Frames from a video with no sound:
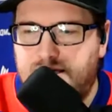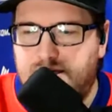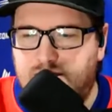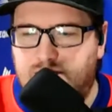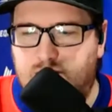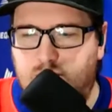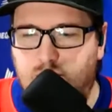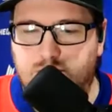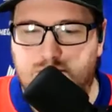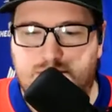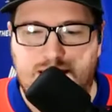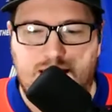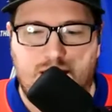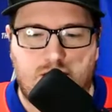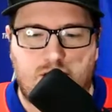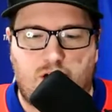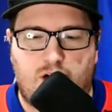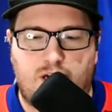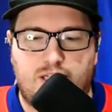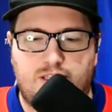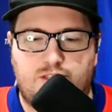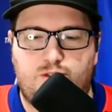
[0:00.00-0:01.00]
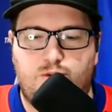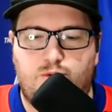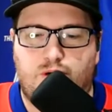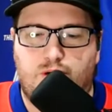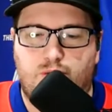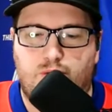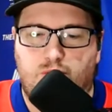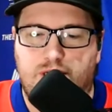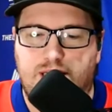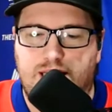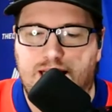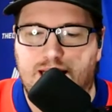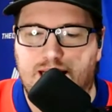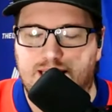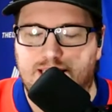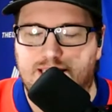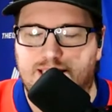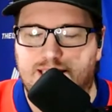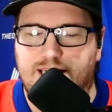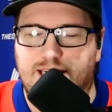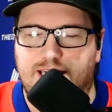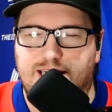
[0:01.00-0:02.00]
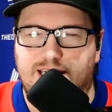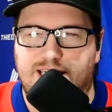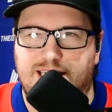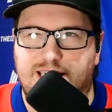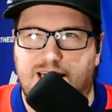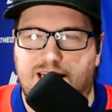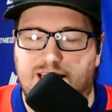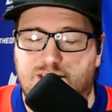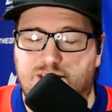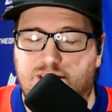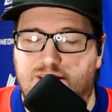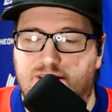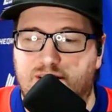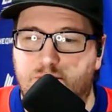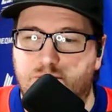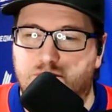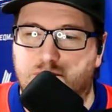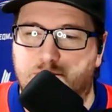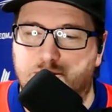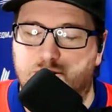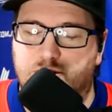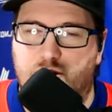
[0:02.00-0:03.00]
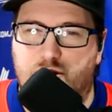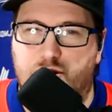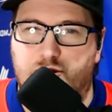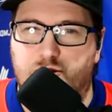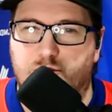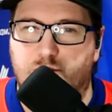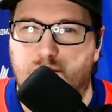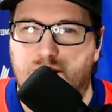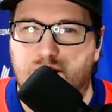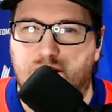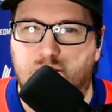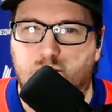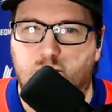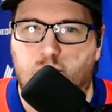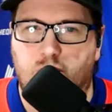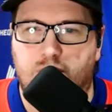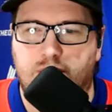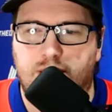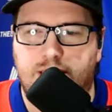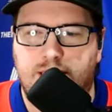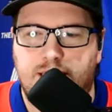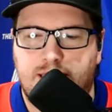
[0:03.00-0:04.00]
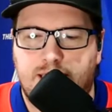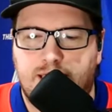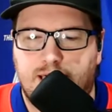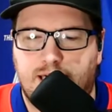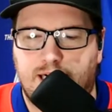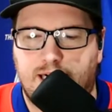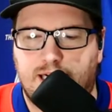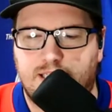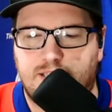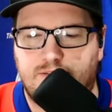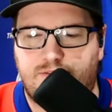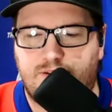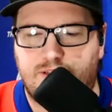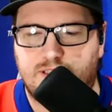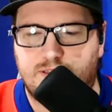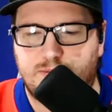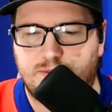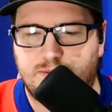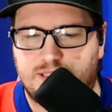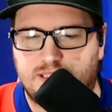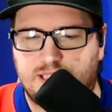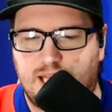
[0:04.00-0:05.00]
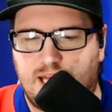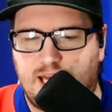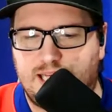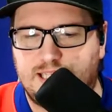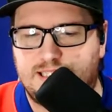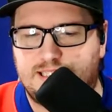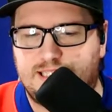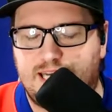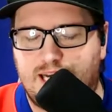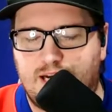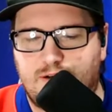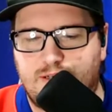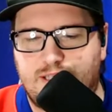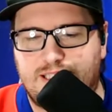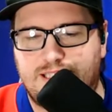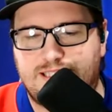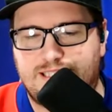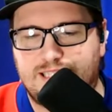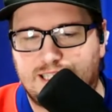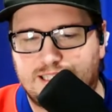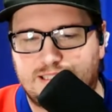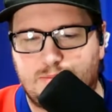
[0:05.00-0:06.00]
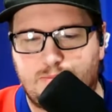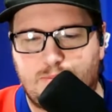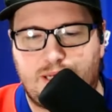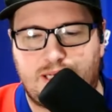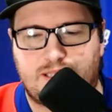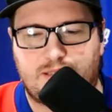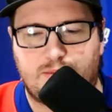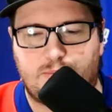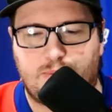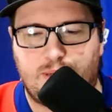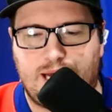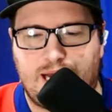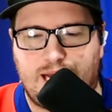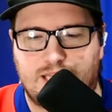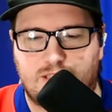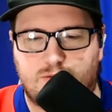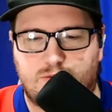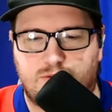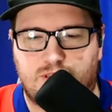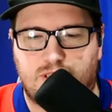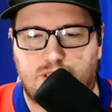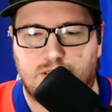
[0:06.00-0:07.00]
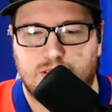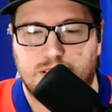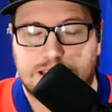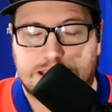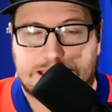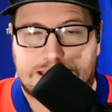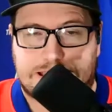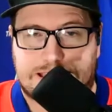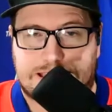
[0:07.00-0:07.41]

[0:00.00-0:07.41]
Goes down on a 2-on-1. He had actually, I think it was almost a 3-on-1. Defenseman slides down. He doesn't make the pass, which I was like,